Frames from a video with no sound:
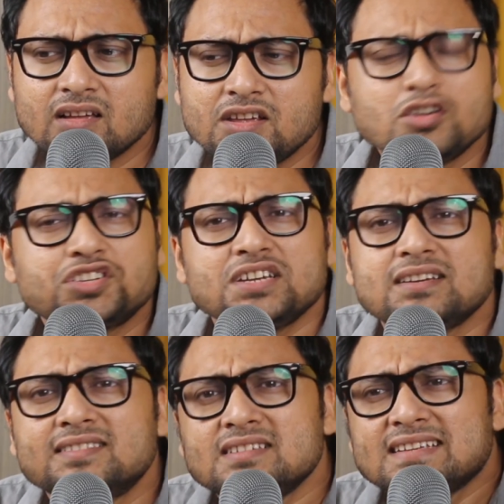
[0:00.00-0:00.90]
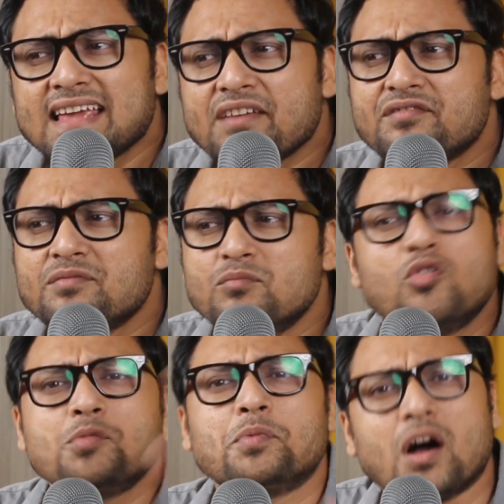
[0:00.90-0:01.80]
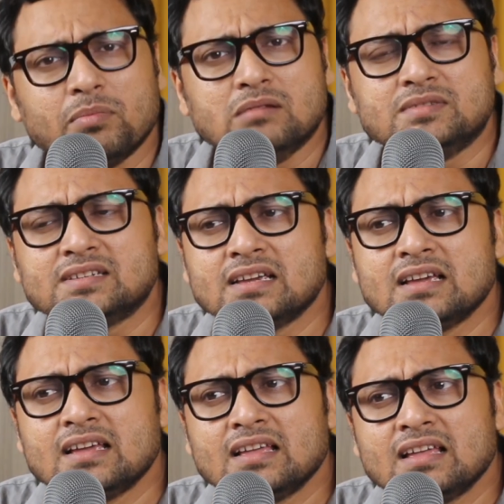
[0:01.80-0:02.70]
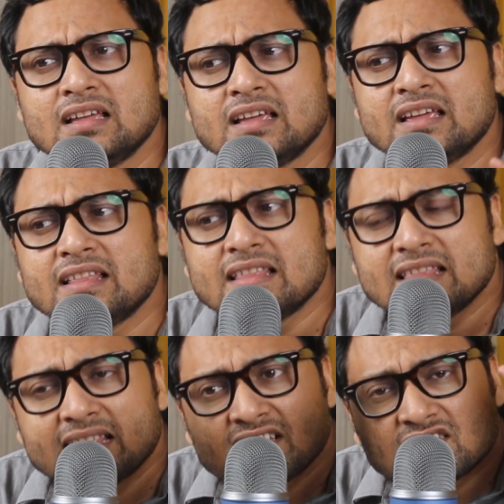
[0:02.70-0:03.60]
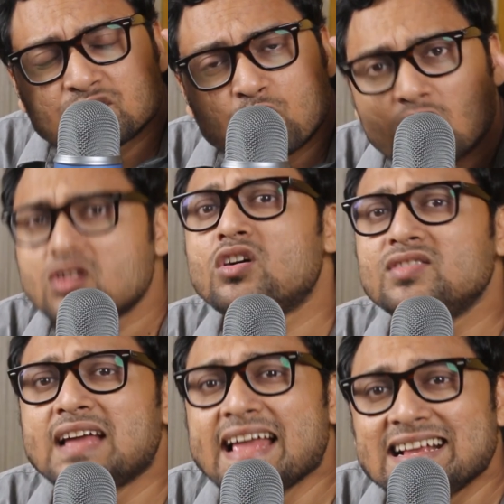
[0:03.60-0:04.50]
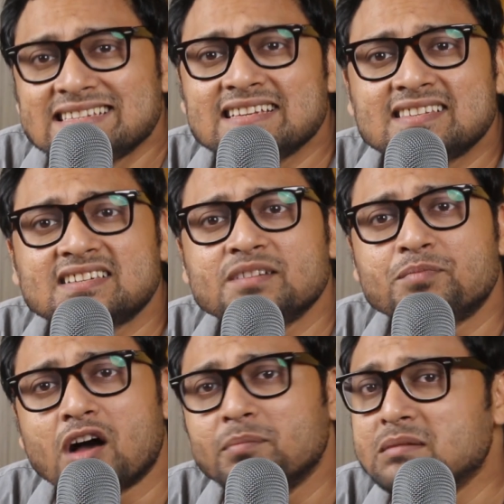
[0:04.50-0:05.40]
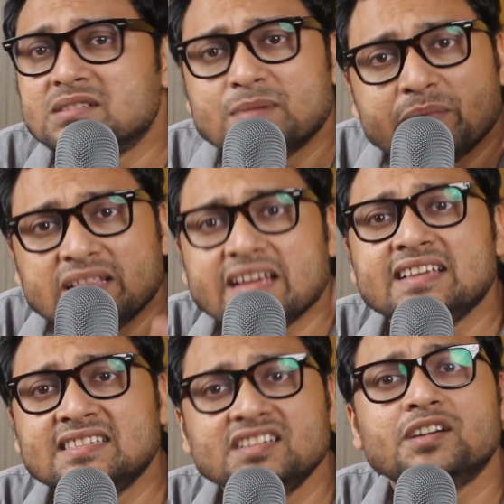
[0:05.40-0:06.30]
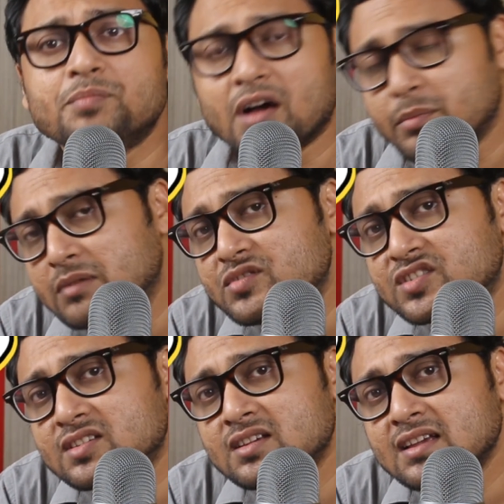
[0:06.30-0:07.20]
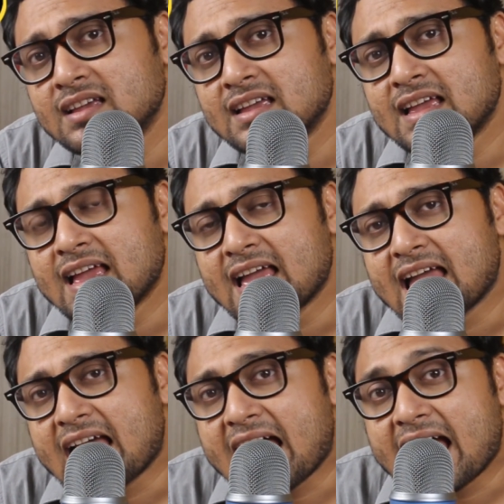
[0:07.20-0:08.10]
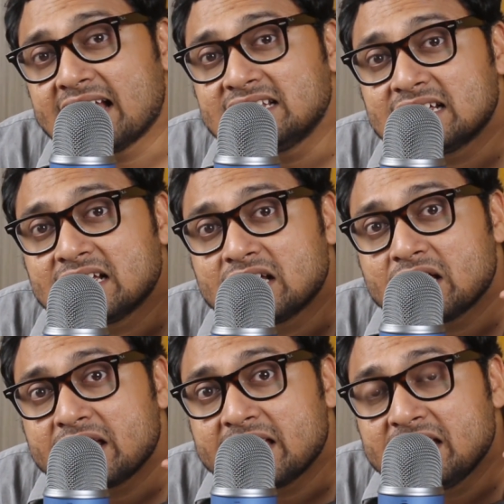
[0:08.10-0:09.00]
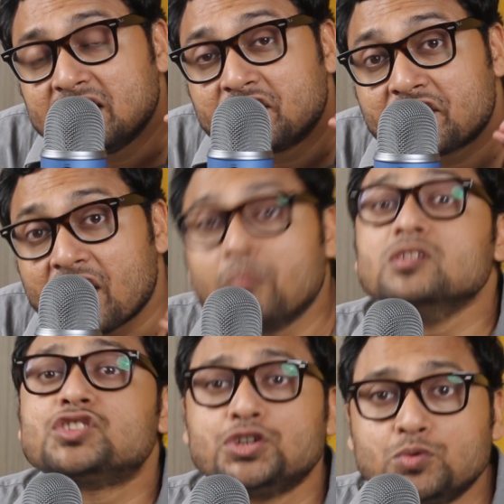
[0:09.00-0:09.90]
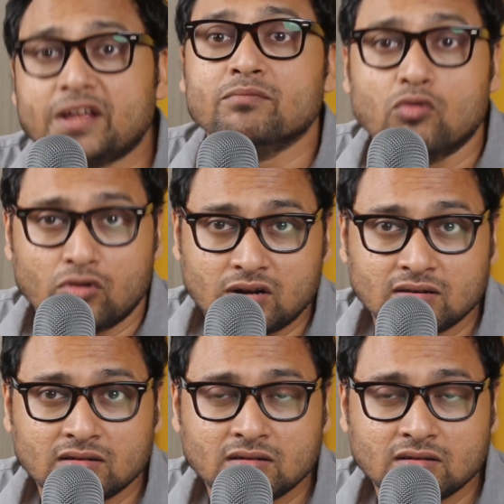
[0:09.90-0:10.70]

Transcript: he or she doesn't give more problems. They just work on the existing problems, maybe the easier problems, and in a troubleshooting mode.